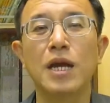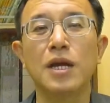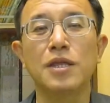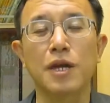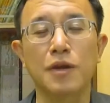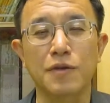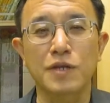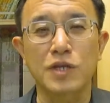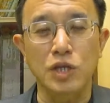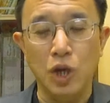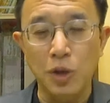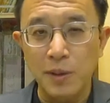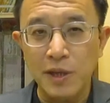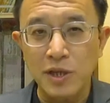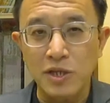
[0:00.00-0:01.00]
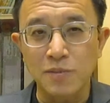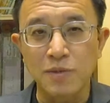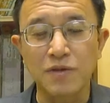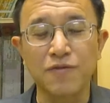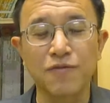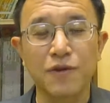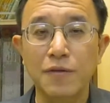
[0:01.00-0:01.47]
There is going to
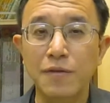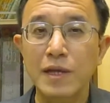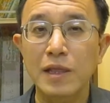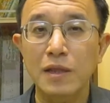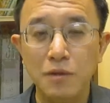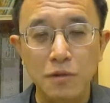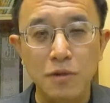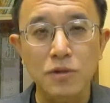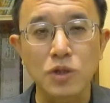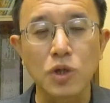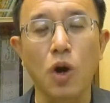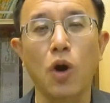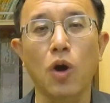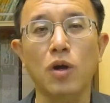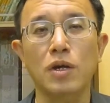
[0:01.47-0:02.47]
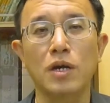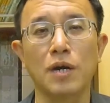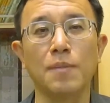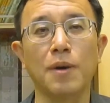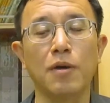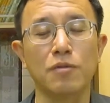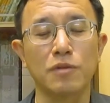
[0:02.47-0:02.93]
be very little talk
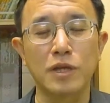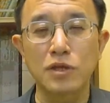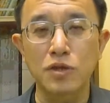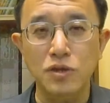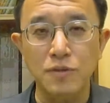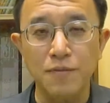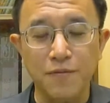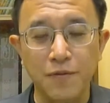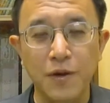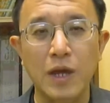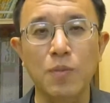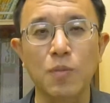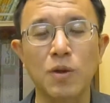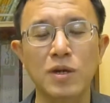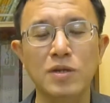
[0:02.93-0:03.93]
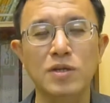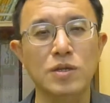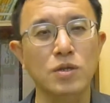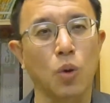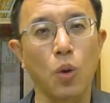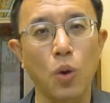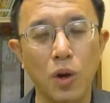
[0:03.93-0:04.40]
about leadership
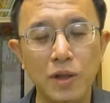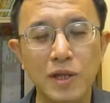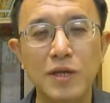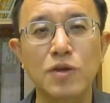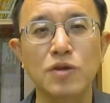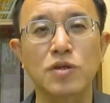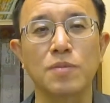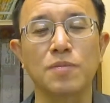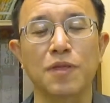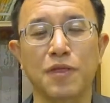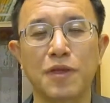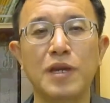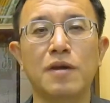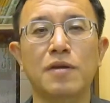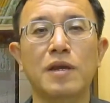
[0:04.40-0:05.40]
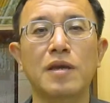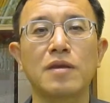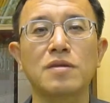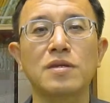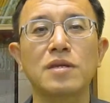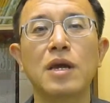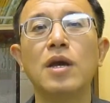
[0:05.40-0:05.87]
frameworks or leadership
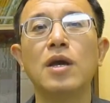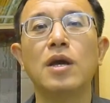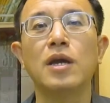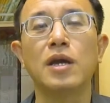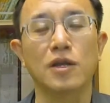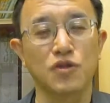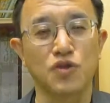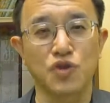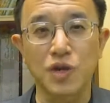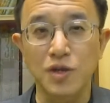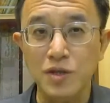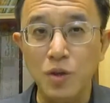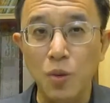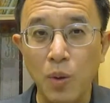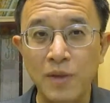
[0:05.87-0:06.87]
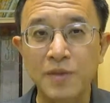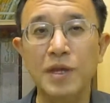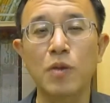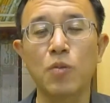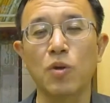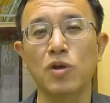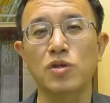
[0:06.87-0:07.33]
theories. It's just a
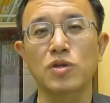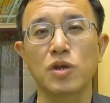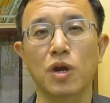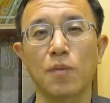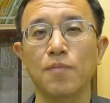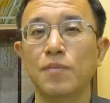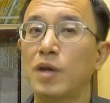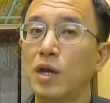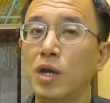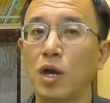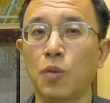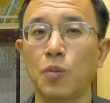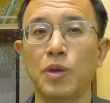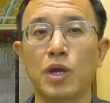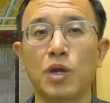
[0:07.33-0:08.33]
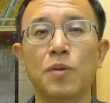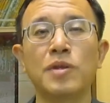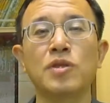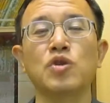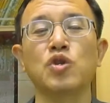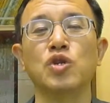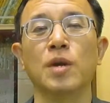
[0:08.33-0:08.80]
one-day workshop, and we are going
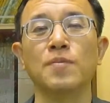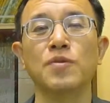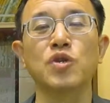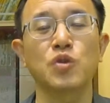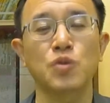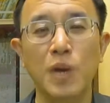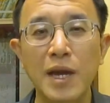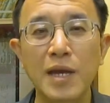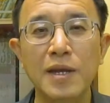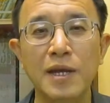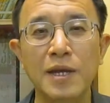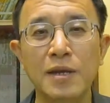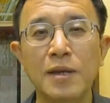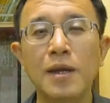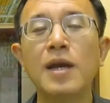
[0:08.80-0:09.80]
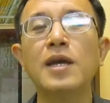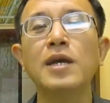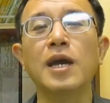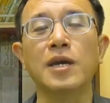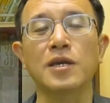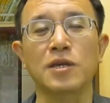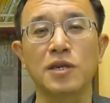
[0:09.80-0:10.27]
to jump straight in
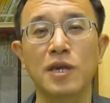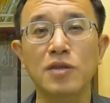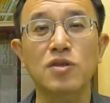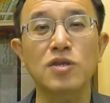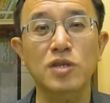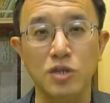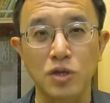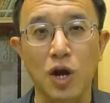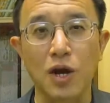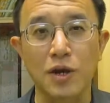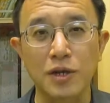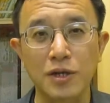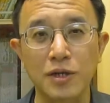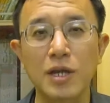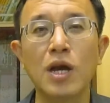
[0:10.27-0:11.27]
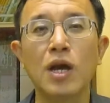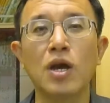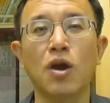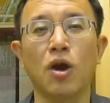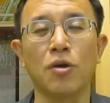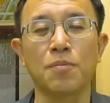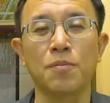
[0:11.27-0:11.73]
and get started
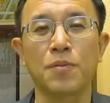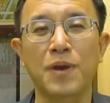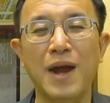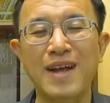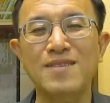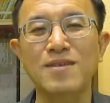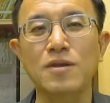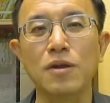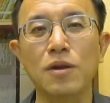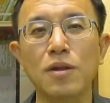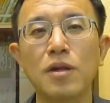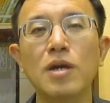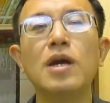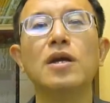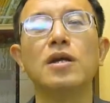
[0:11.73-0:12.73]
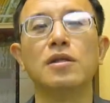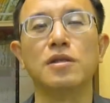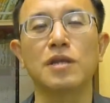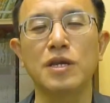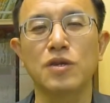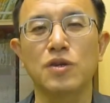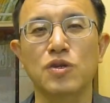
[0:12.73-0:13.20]
on practical
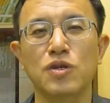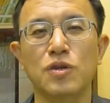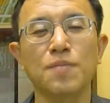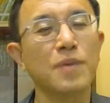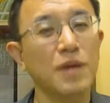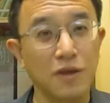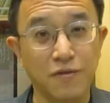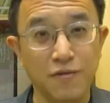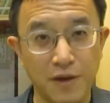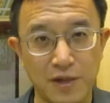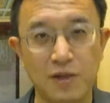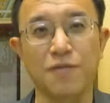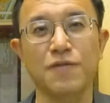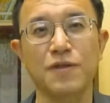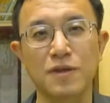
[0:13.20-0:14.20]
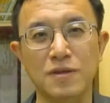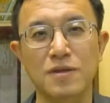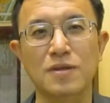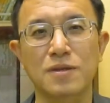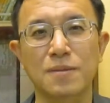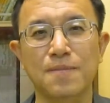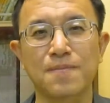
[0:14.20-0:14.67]
leadership
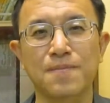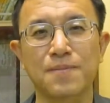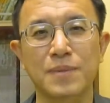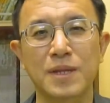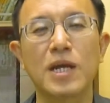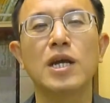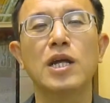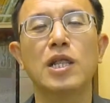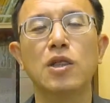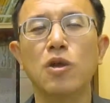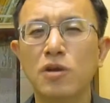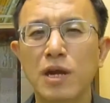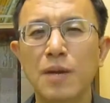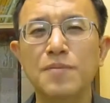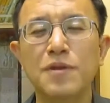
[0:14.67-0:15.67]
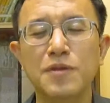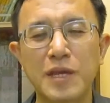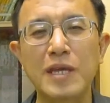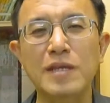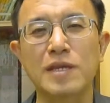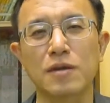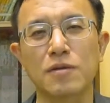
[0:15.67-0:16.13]
effectiveness. Look up the
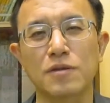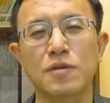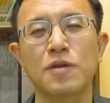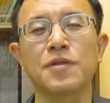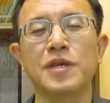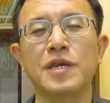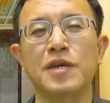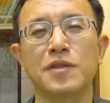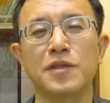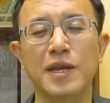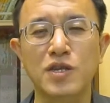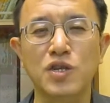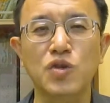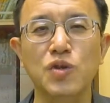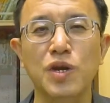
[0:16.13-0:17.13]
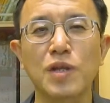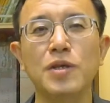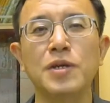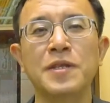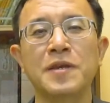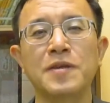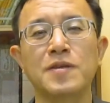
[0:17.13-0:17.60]
details on the Adestra
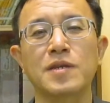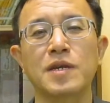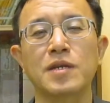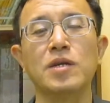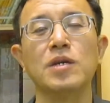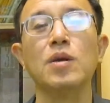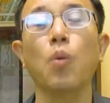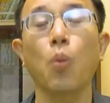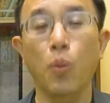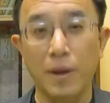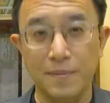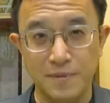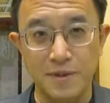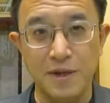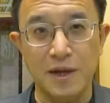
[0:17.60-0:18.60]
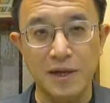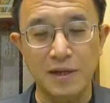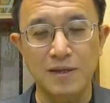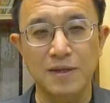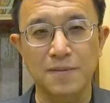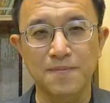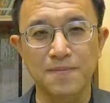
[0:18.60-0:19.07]
Learning Center
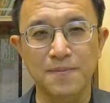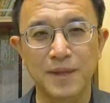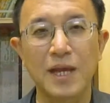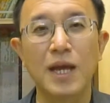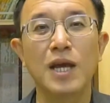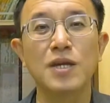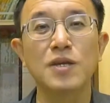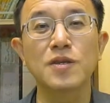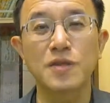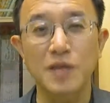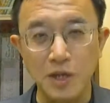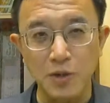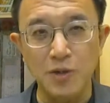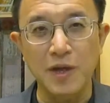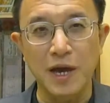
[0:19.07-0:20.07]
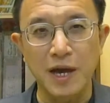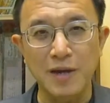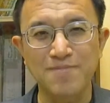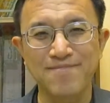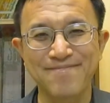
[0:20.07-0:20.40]
website. See you there.